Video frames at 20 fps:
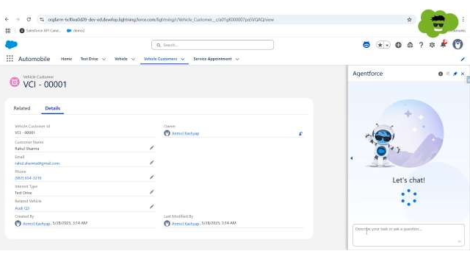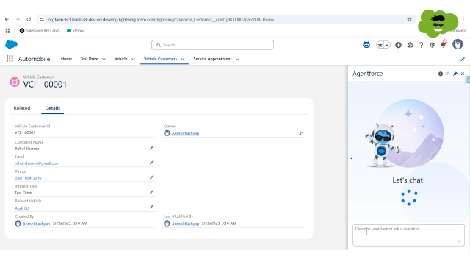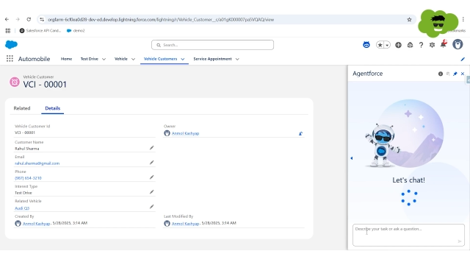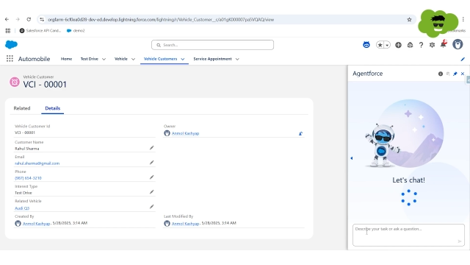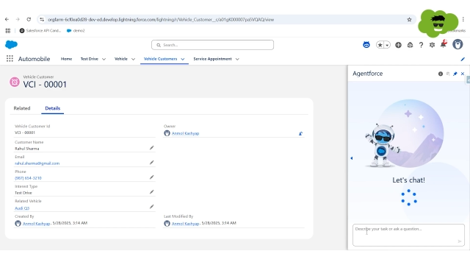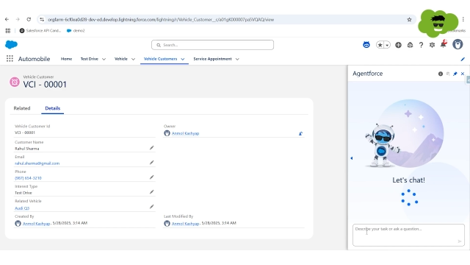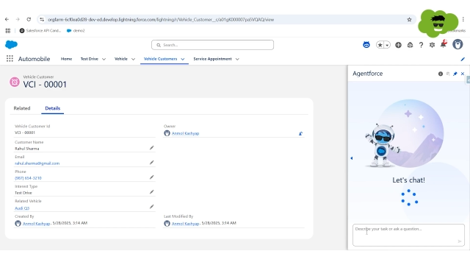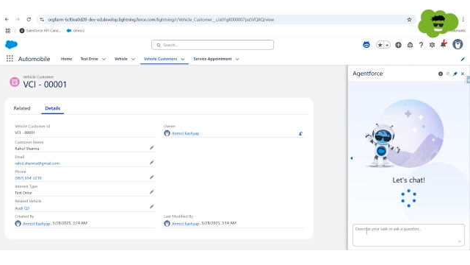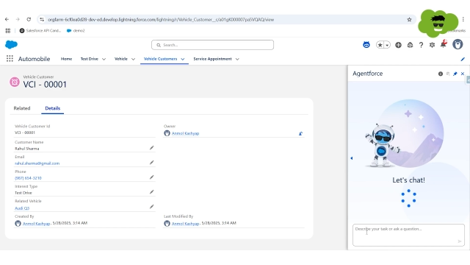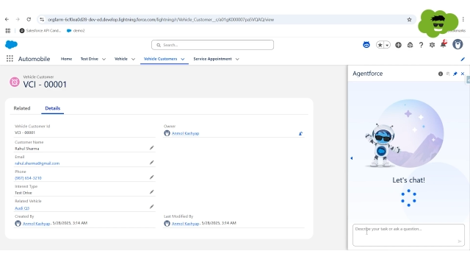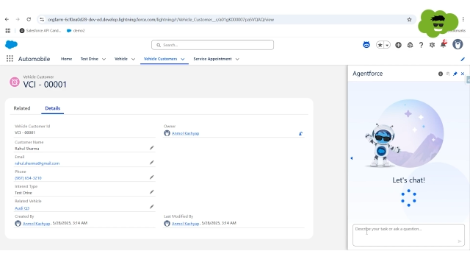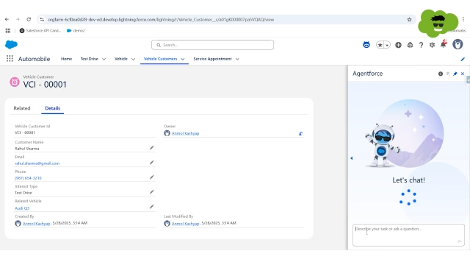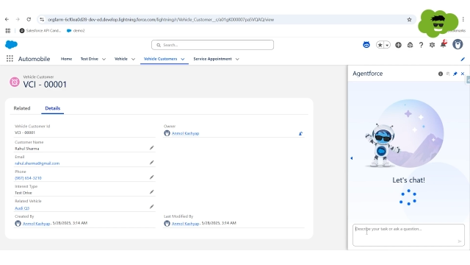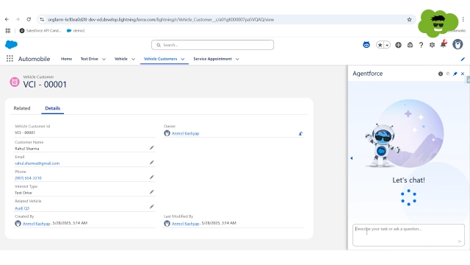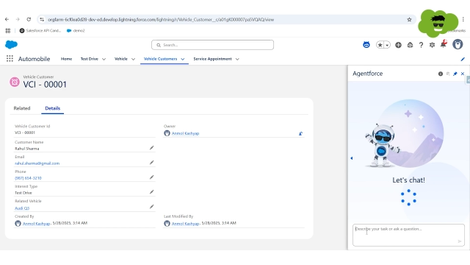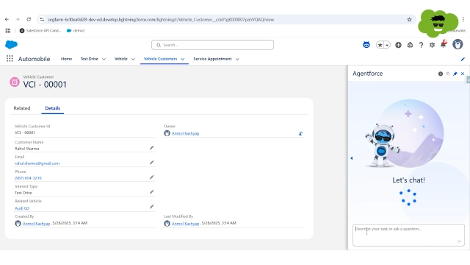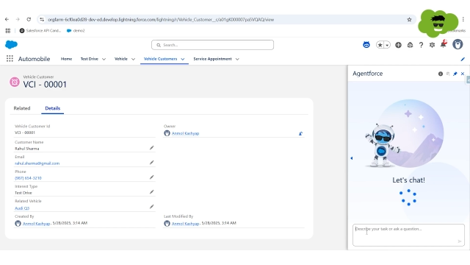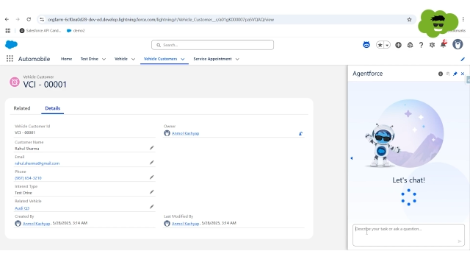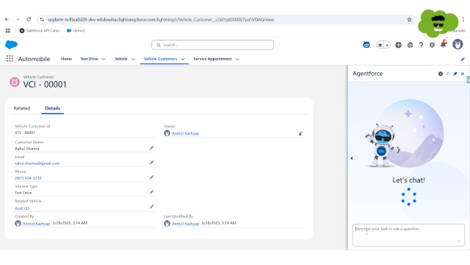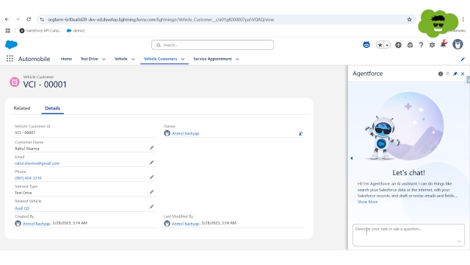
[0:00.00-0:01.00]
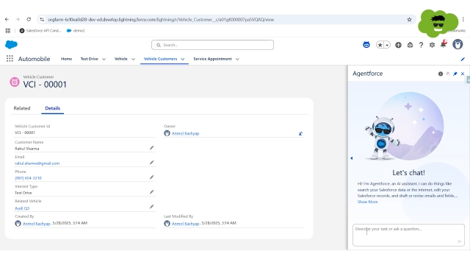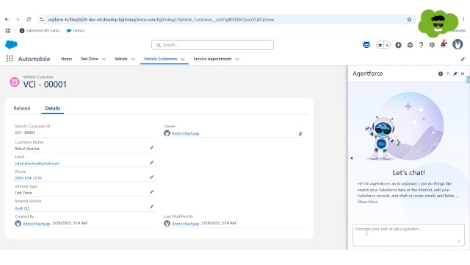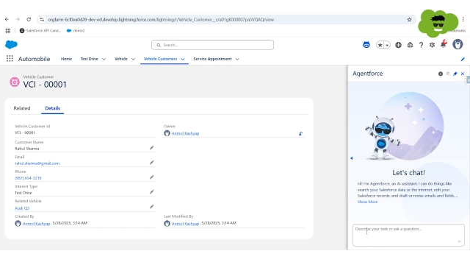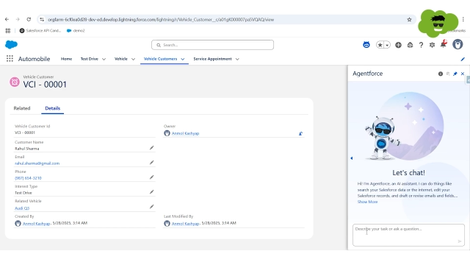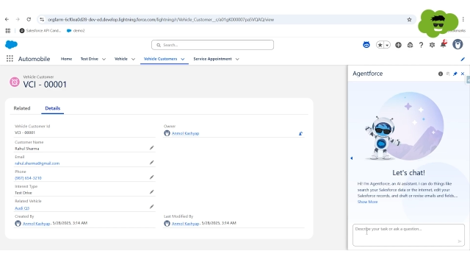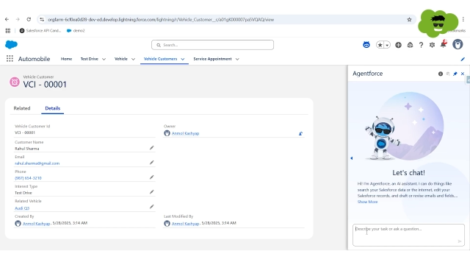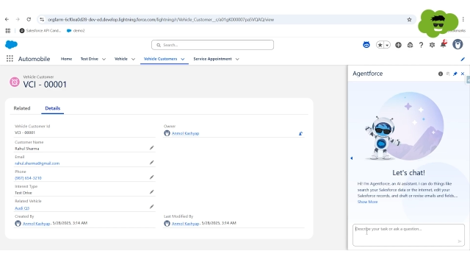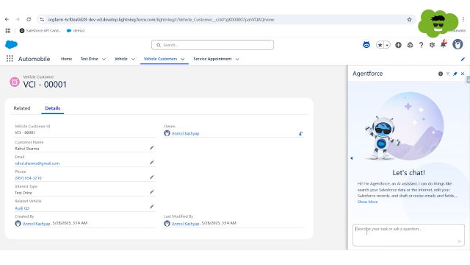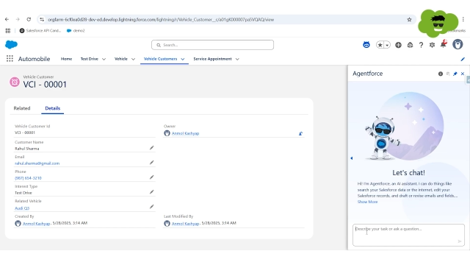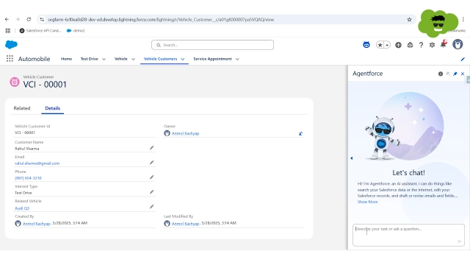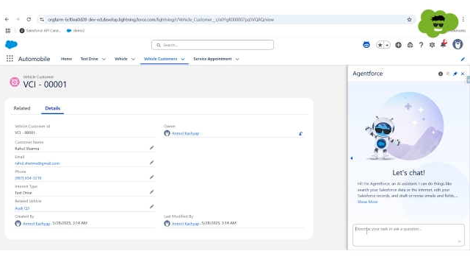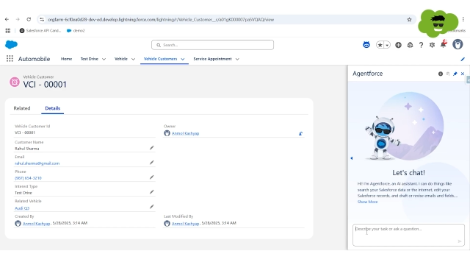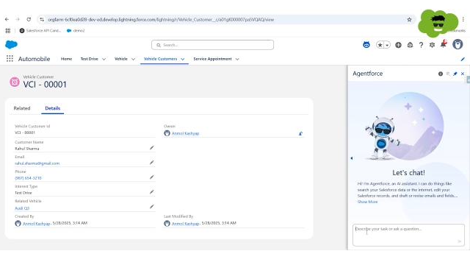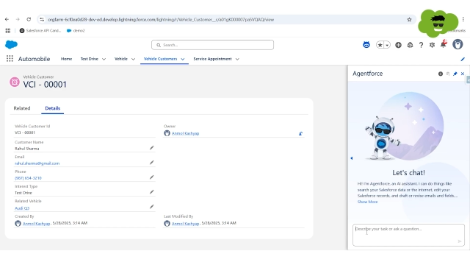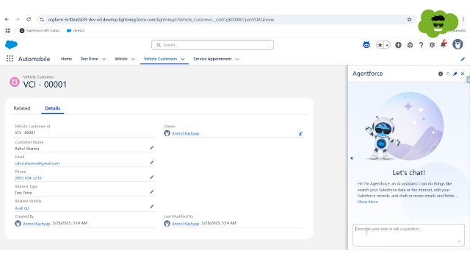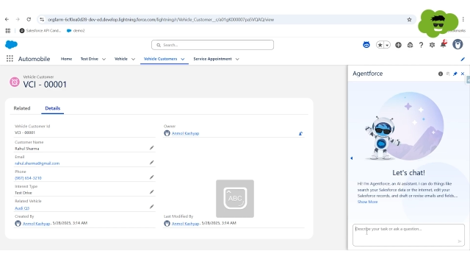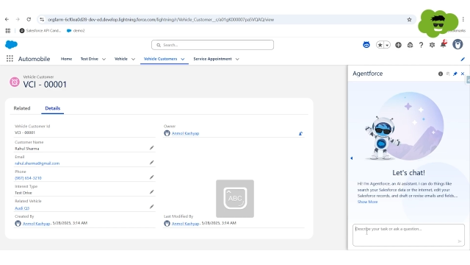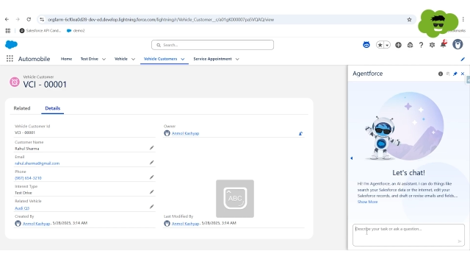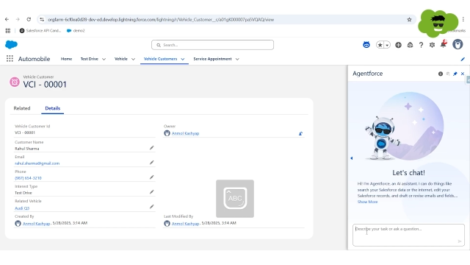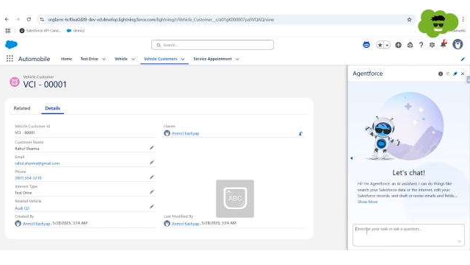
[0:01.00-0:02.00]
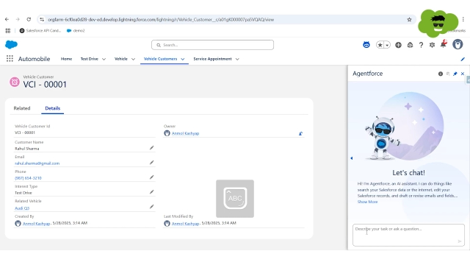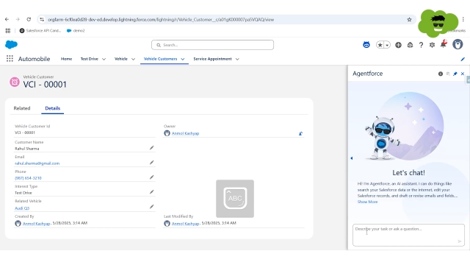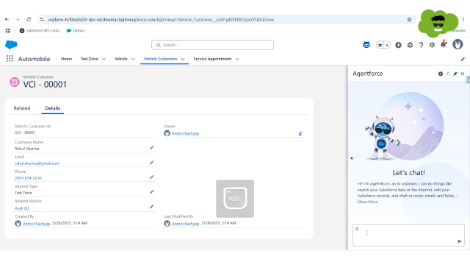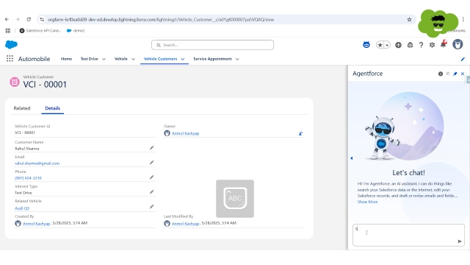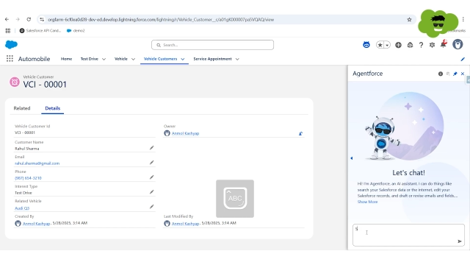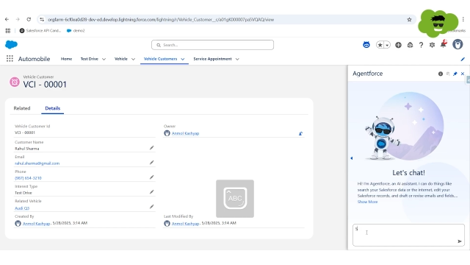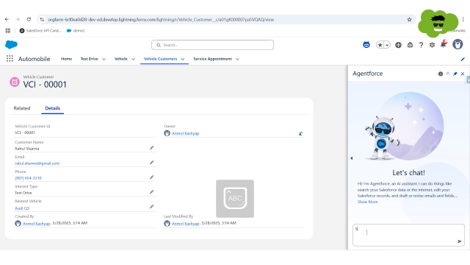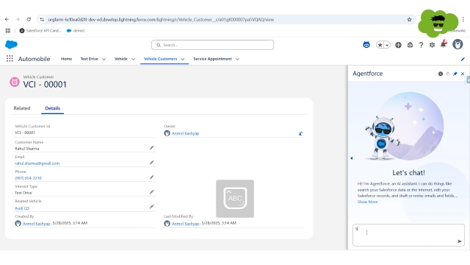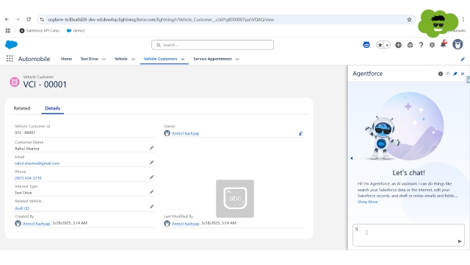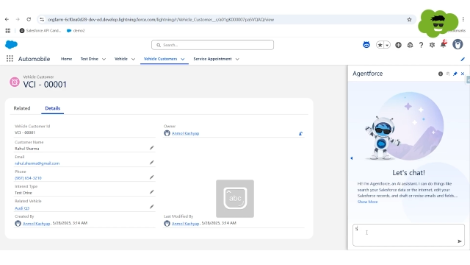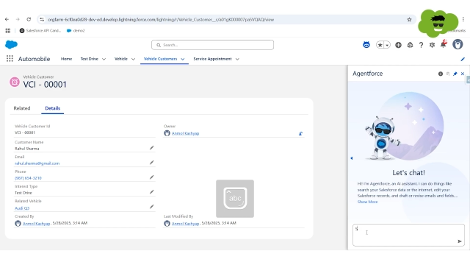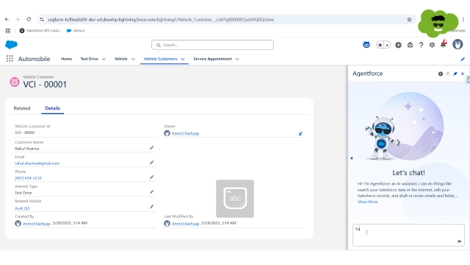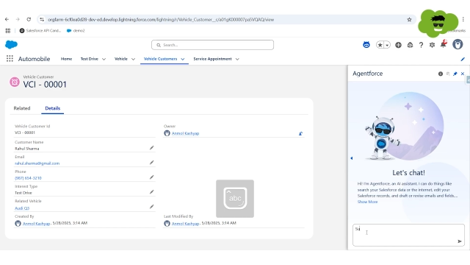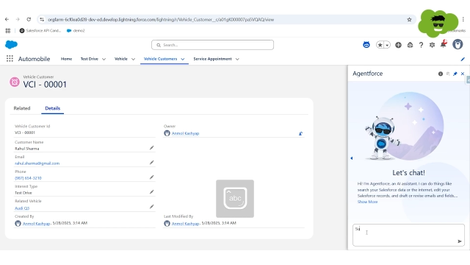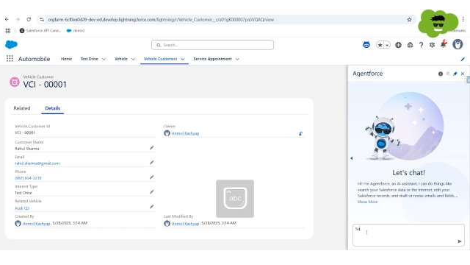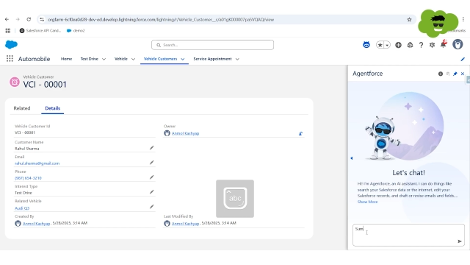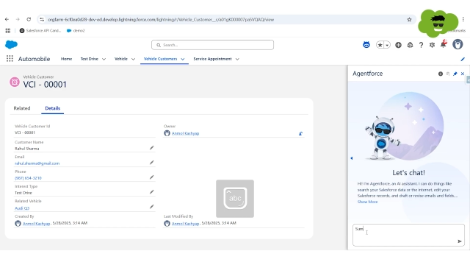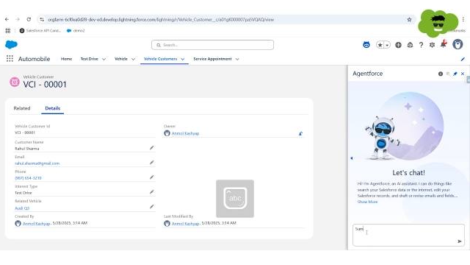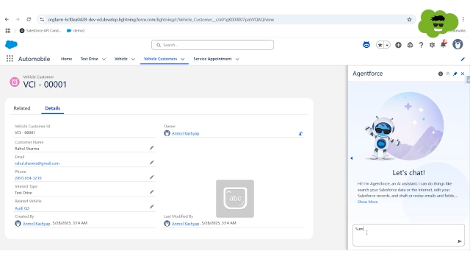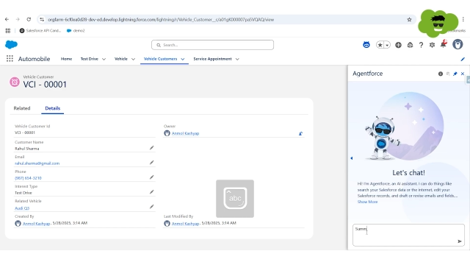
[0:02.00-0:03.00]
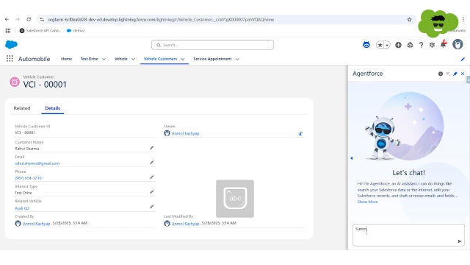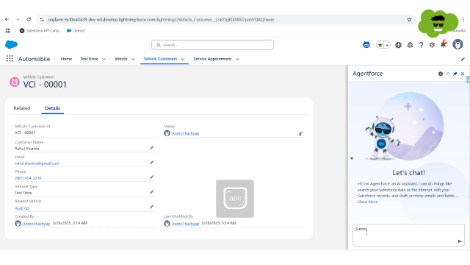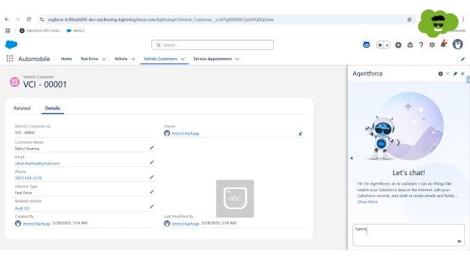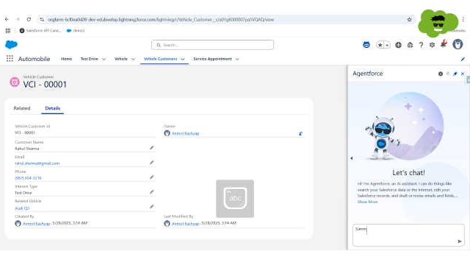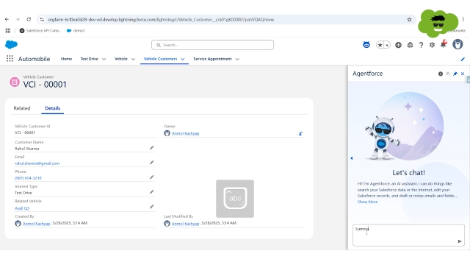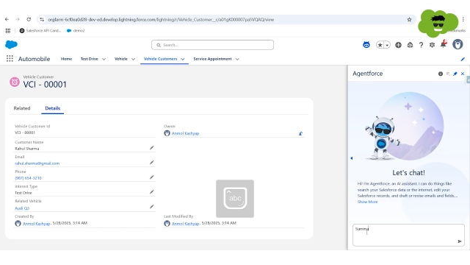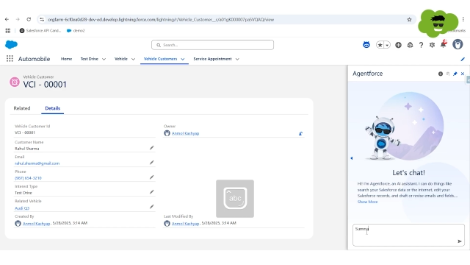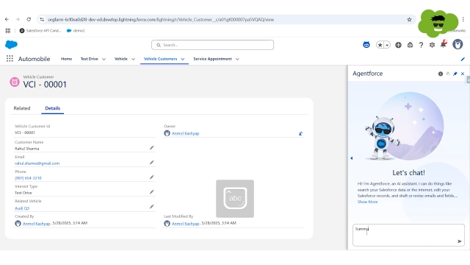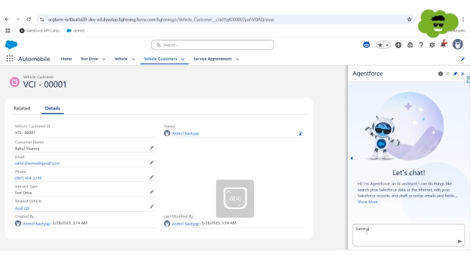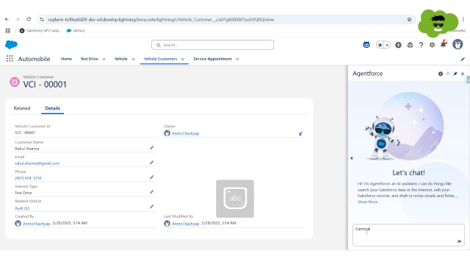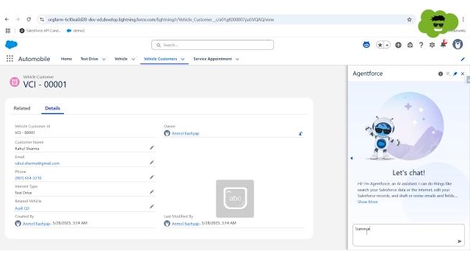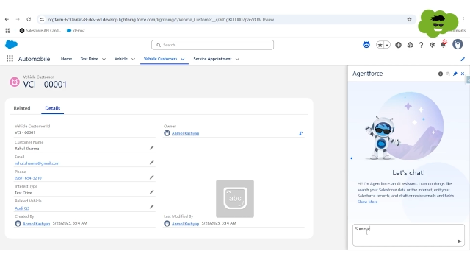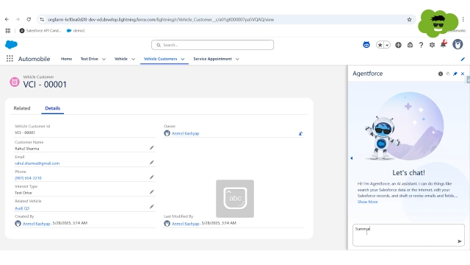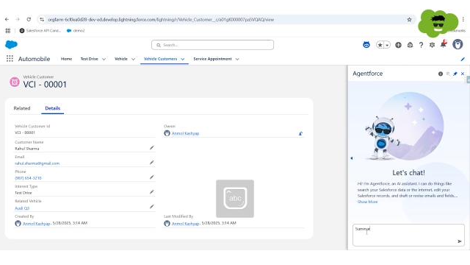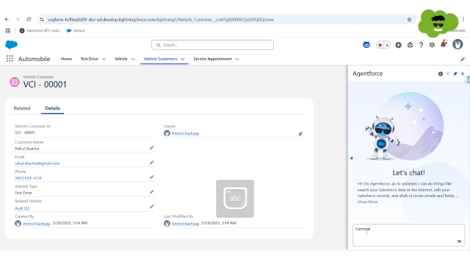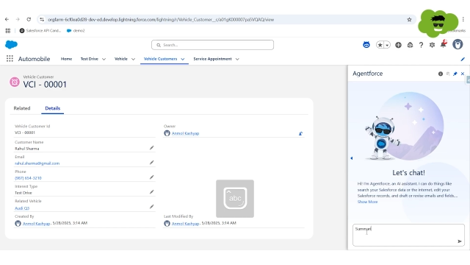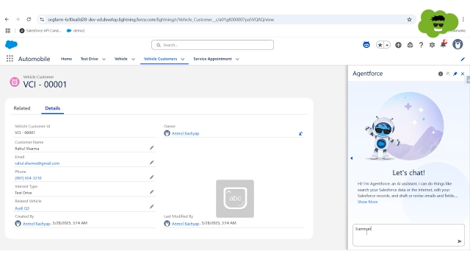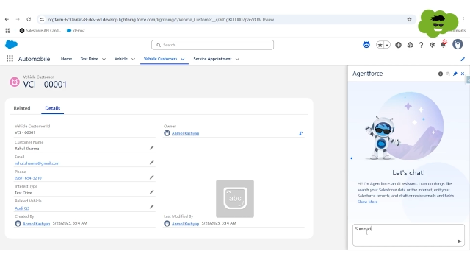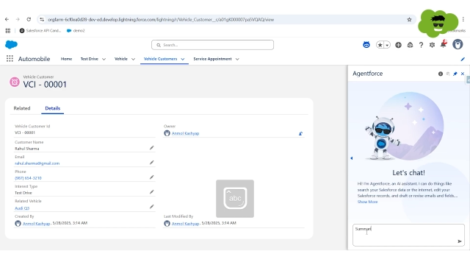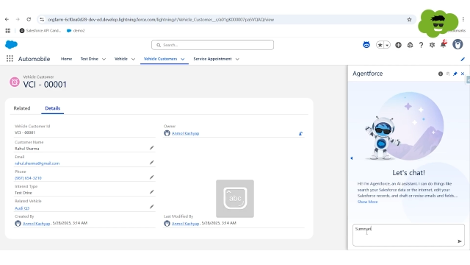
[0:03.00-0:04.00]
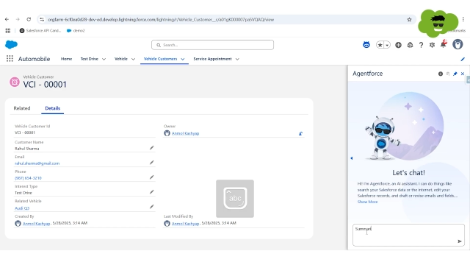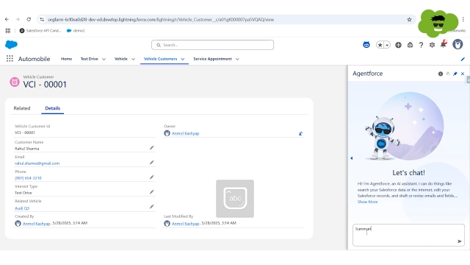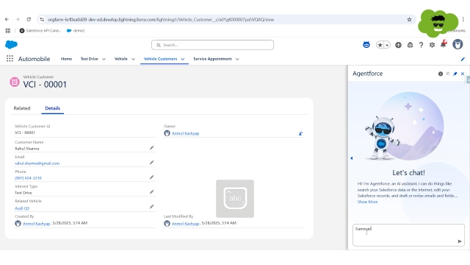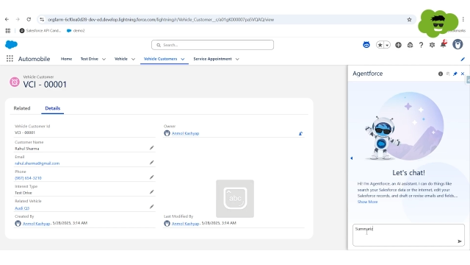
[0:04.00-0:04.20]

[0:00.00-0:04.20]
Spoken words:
(no speaker visible)